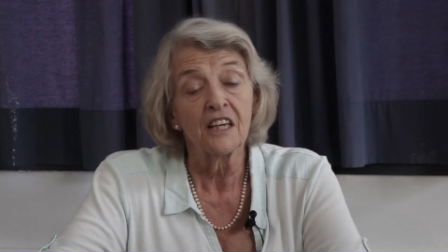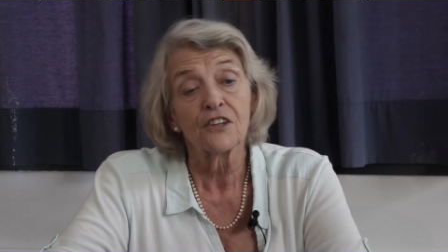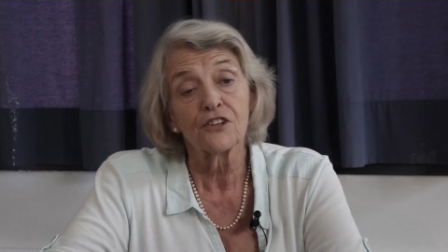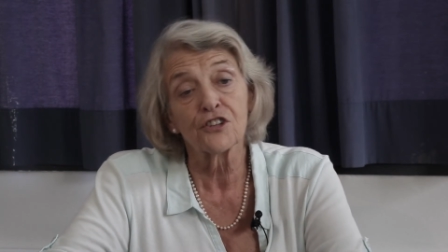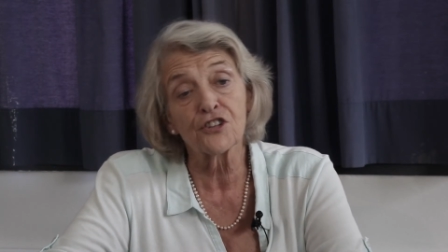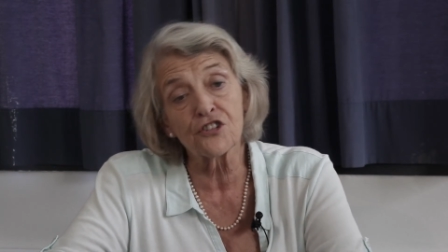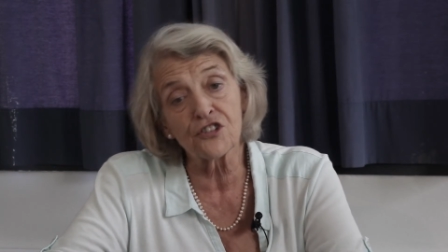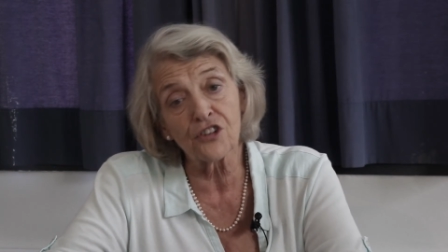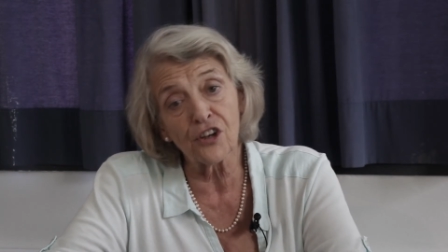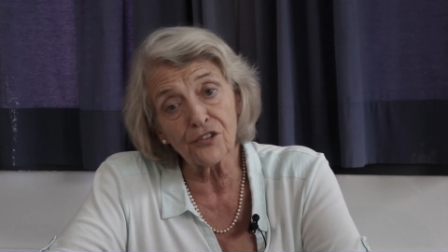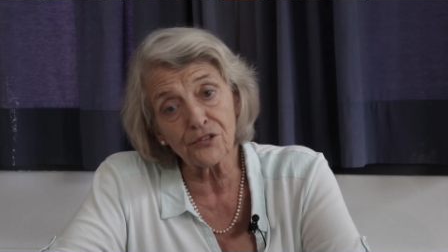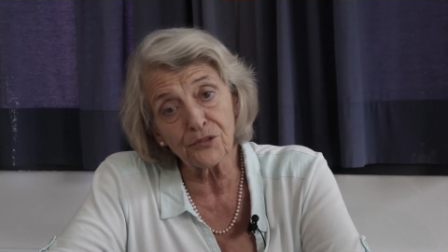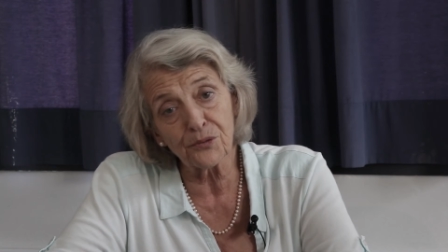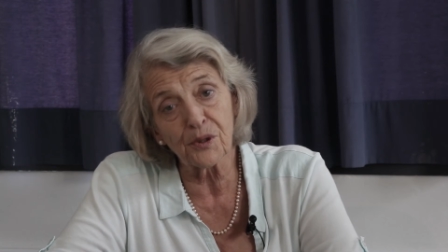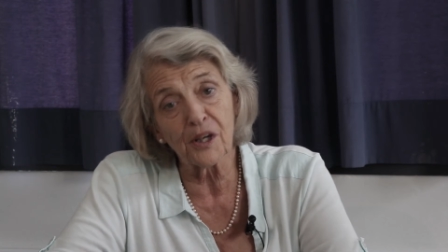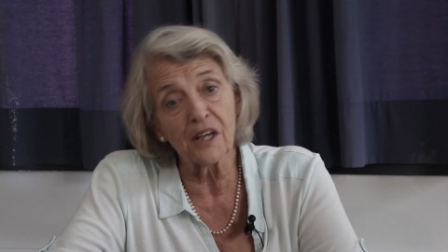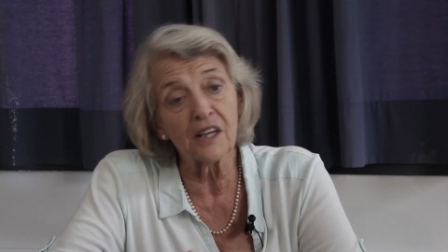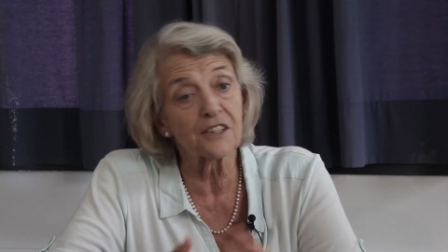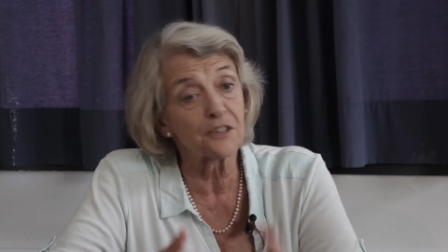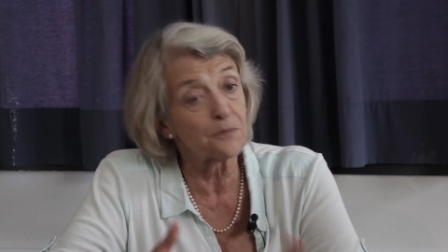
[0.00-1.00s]
The
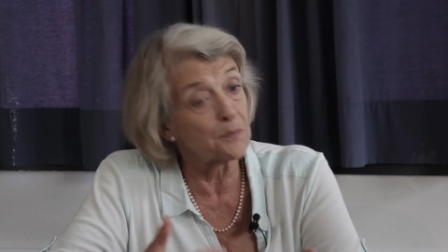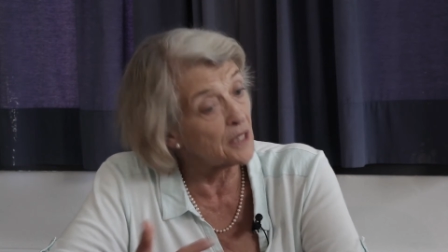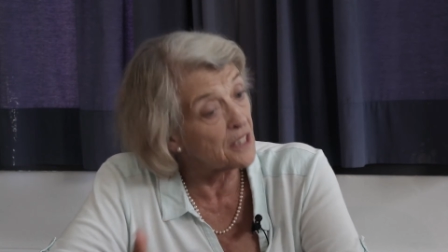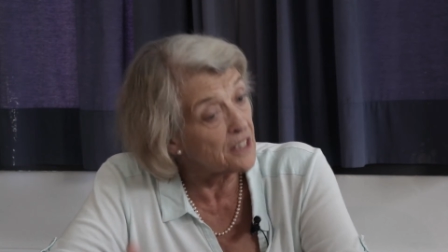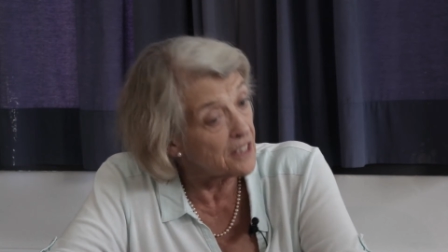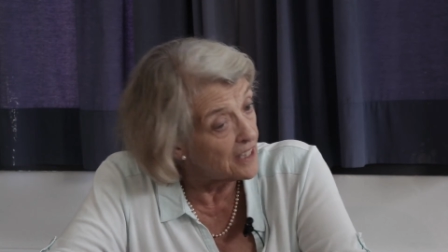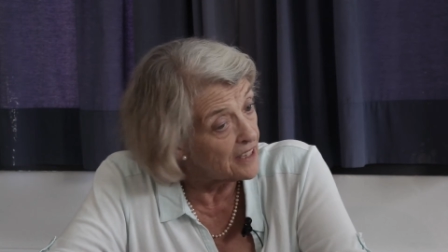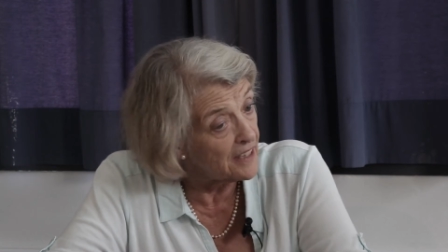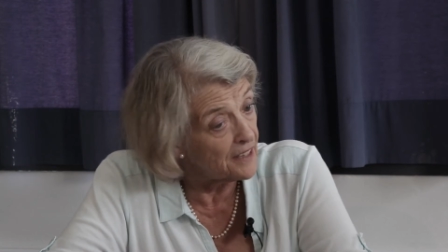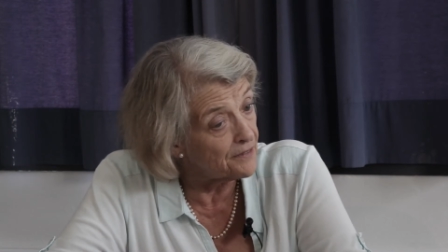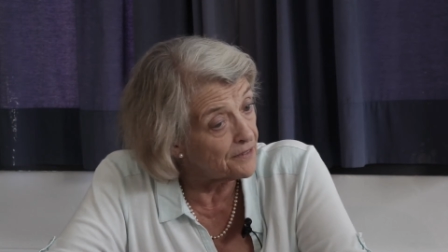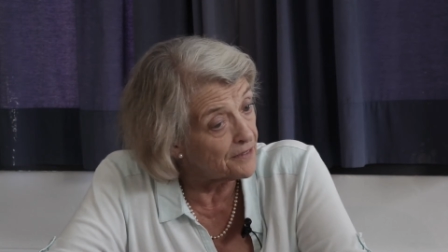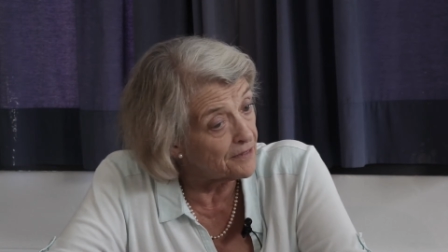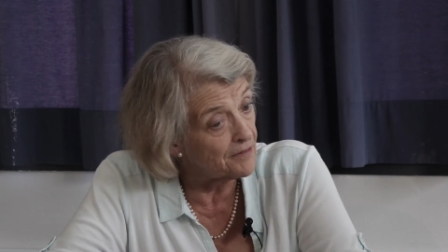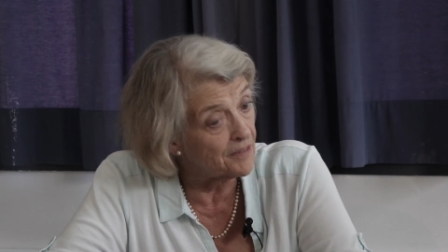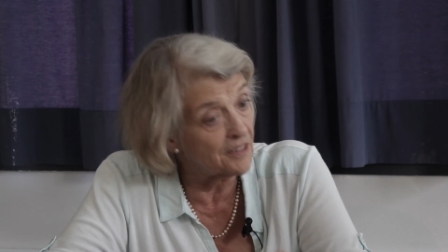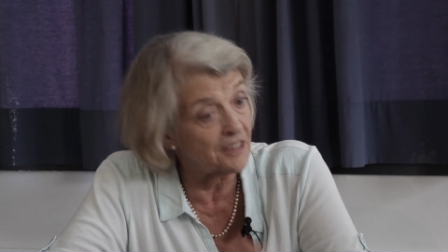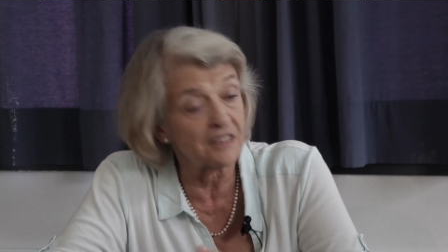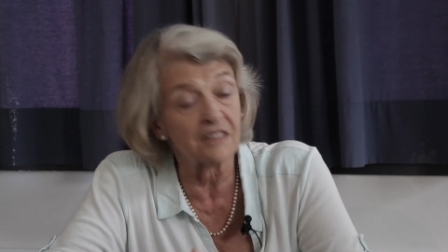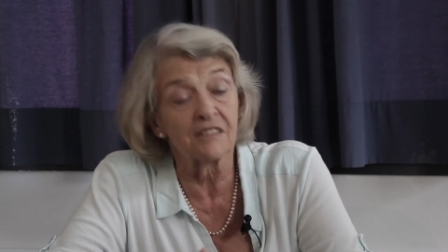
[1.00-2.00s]
software has been
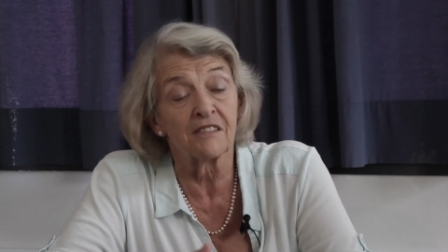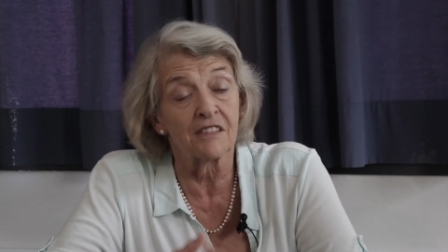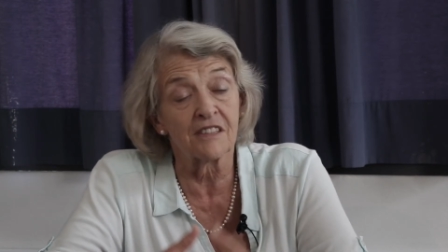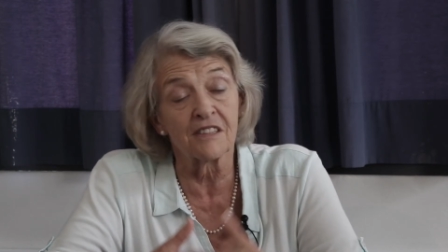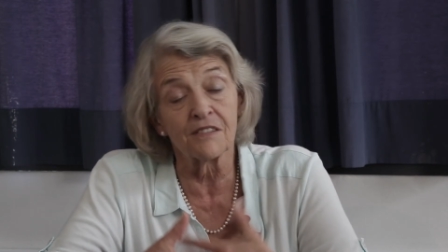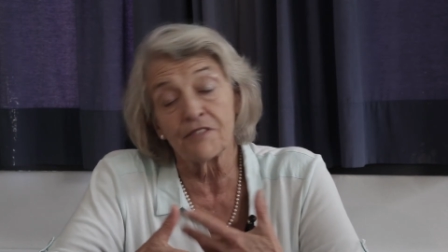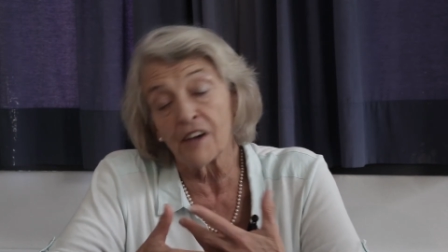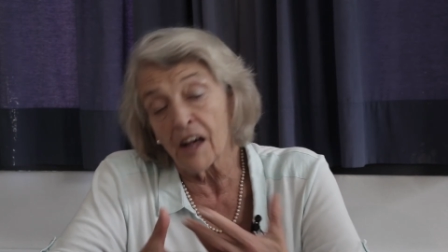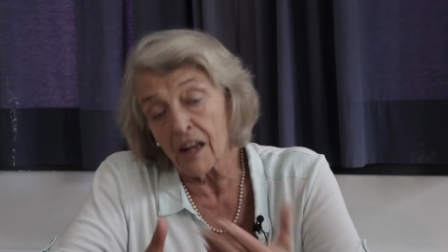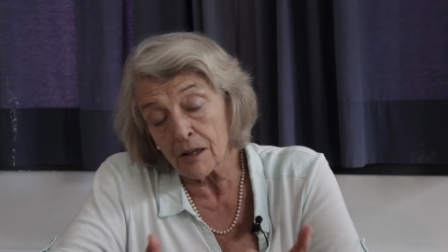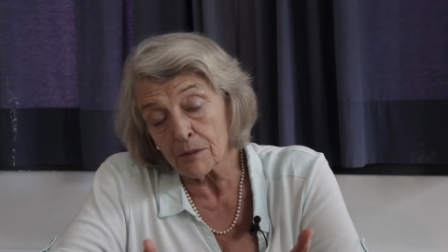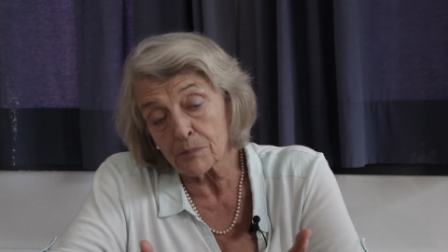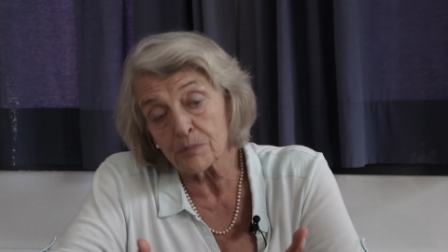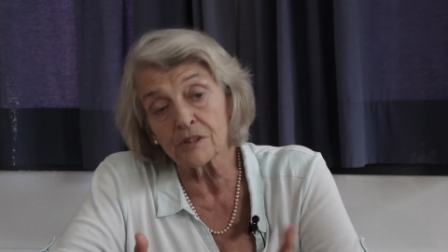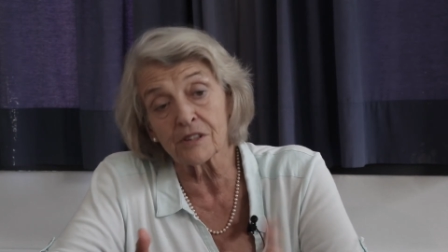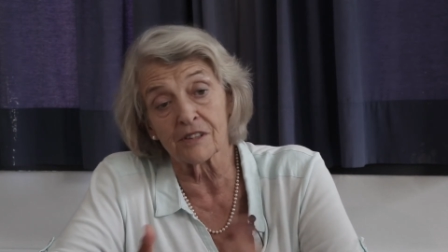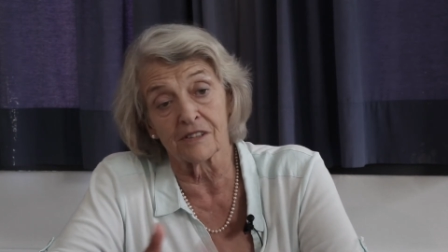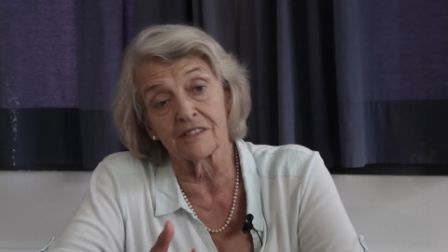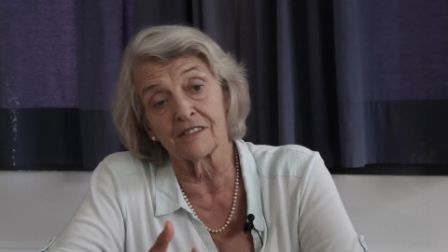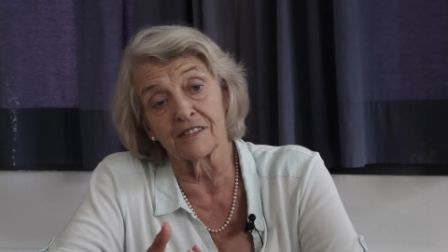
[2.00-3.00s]

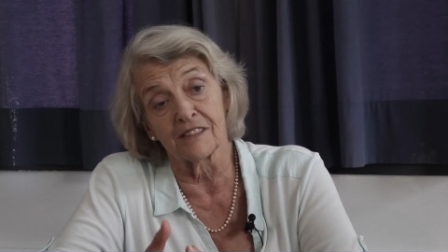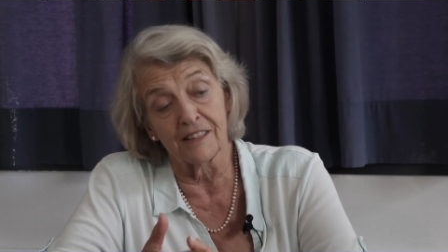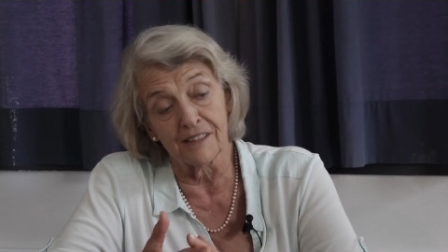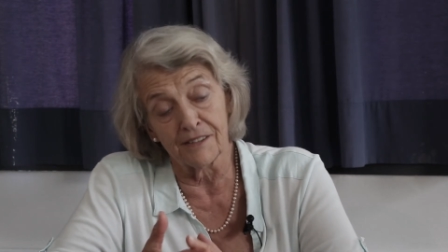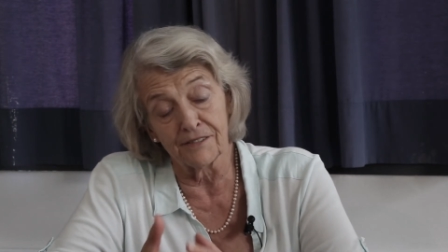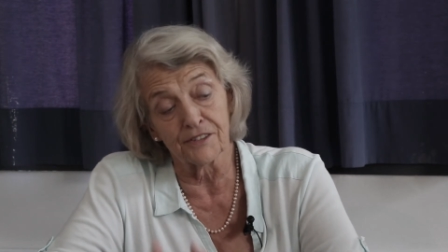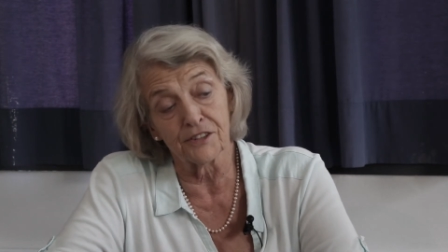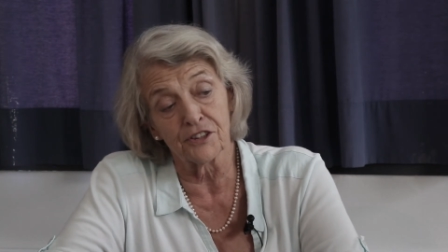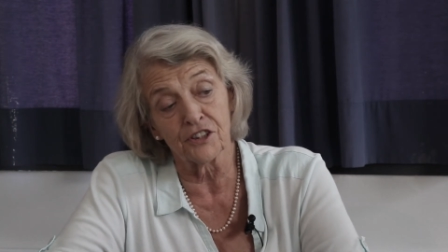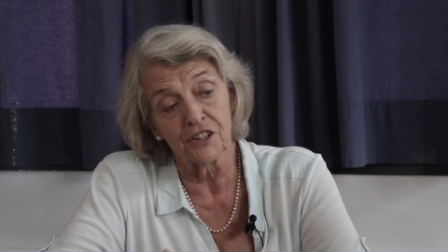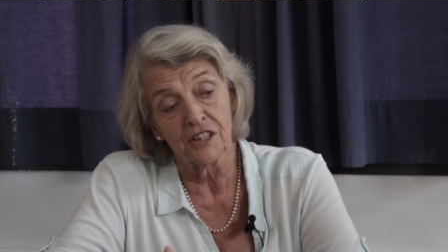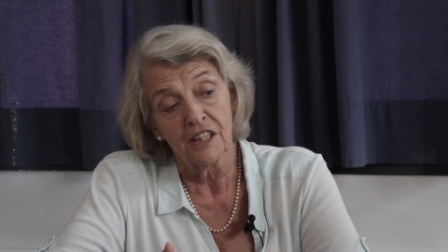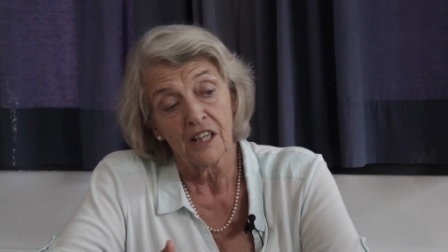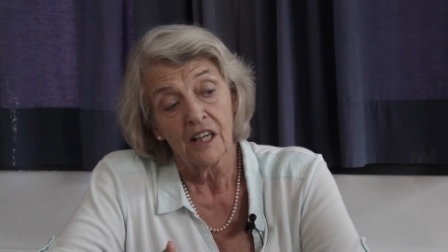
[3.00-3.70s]
developed and delivered,